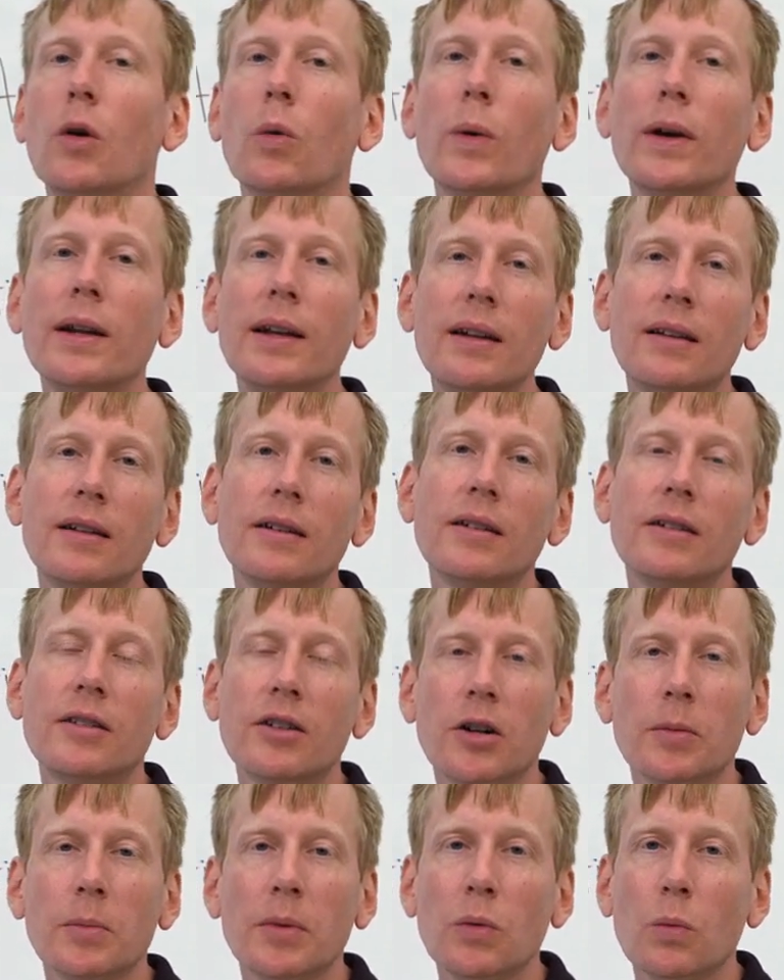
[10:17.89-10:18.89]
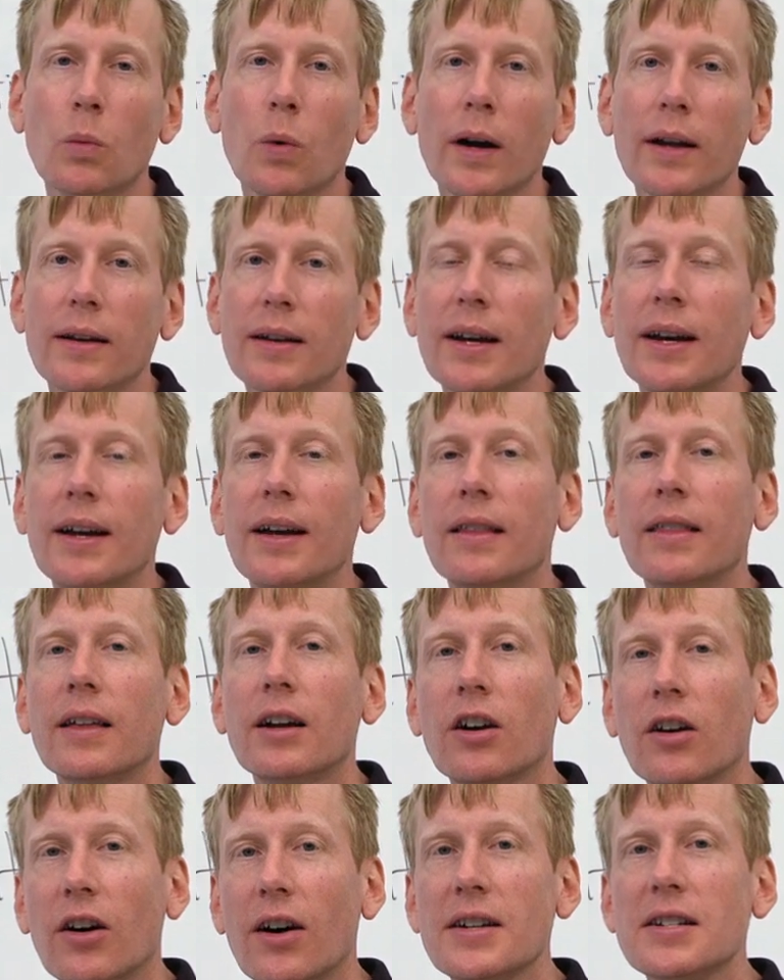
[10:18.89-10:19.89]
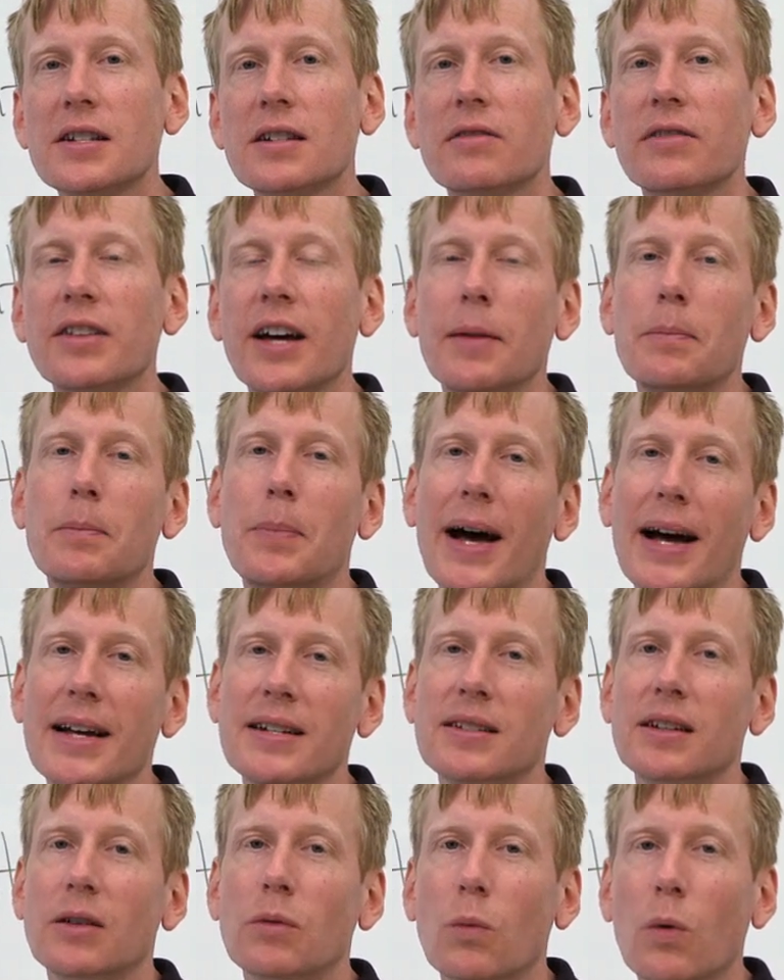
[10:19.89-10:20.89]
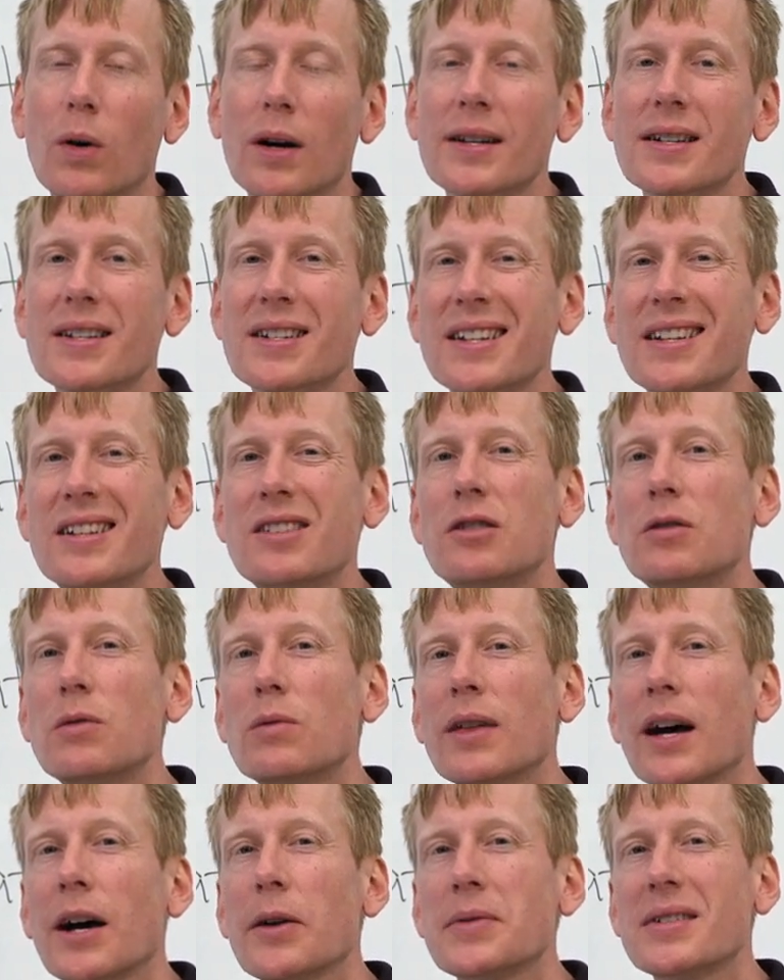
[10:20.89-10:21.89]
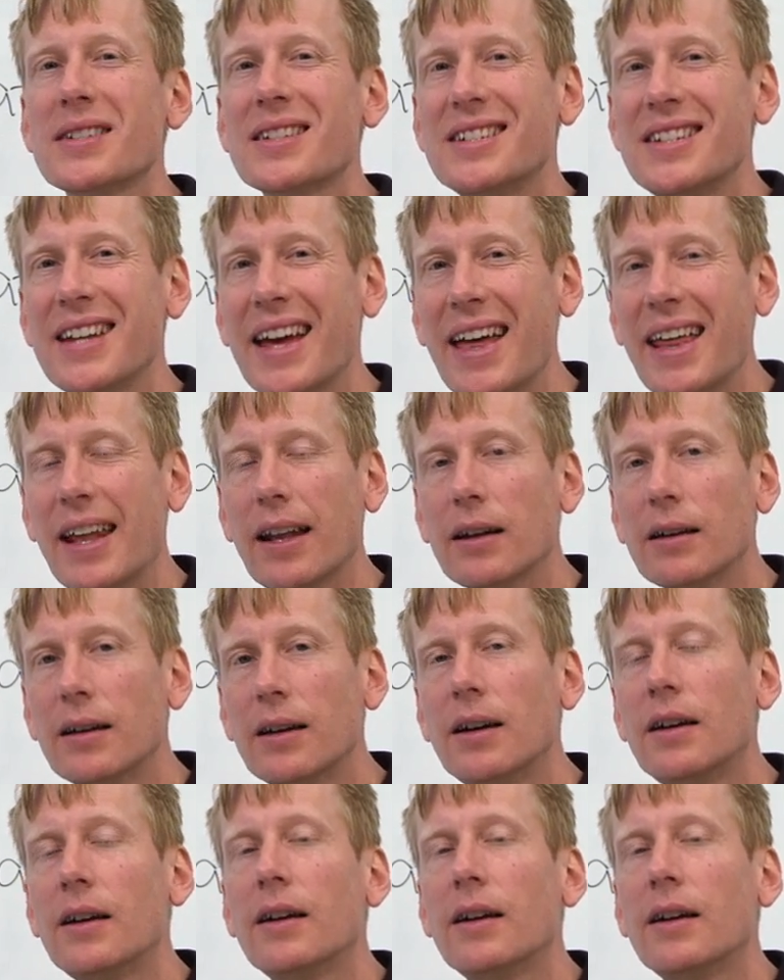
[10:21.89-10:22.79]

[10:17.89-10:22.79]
we need to determine what the cost of that basket was in 2010.